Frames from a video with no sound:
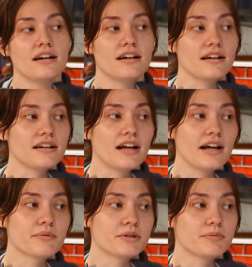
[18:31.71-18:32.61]

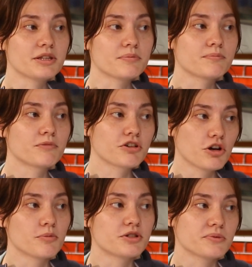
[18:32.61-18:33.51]
I would be the
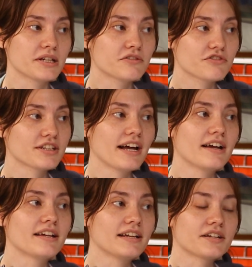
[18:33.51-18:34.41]
go-between for
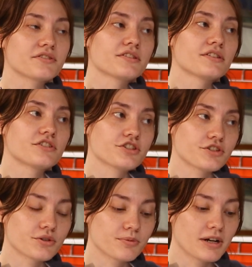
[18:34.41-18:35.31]
that and handle the
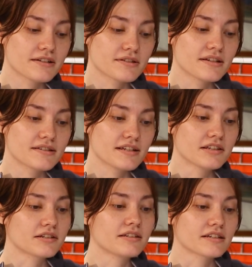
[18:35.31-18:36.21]
logistical process
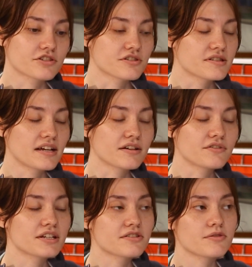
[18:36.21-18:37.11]
and the collection side of
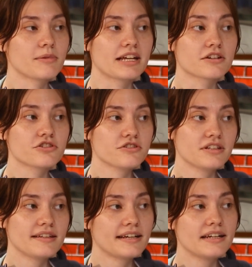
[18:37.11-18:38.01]
things for making sure
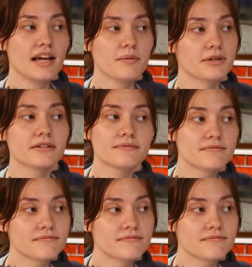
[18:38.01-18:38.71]
that that can happen.